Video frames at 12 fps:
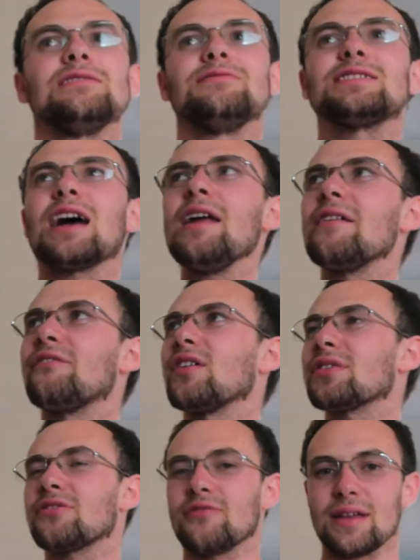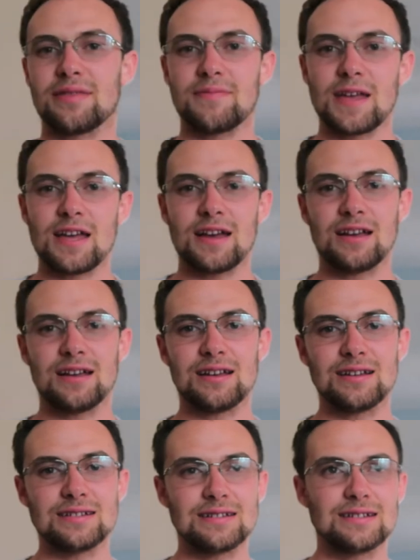Which kind of frustrates me.
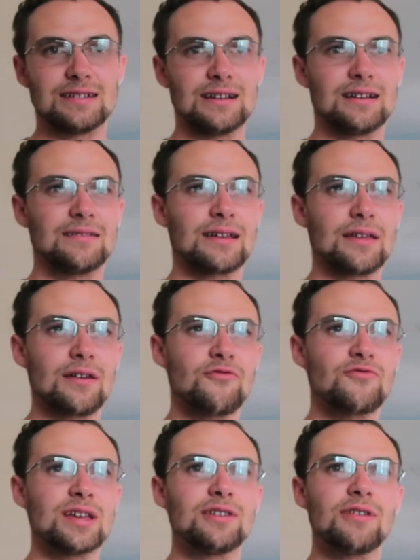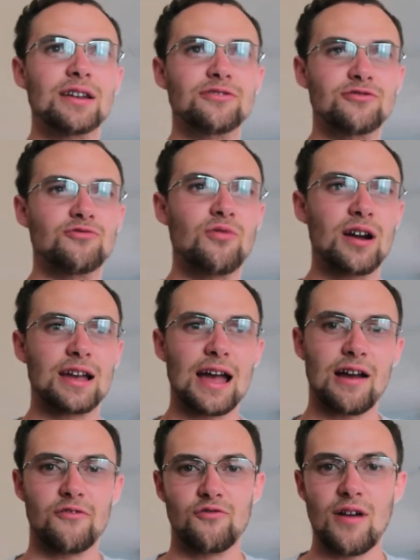Because I really want to work
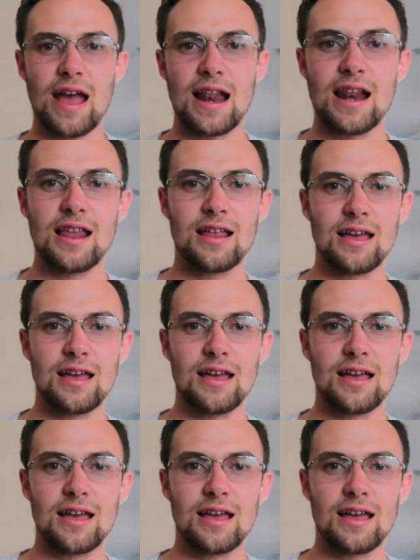out well.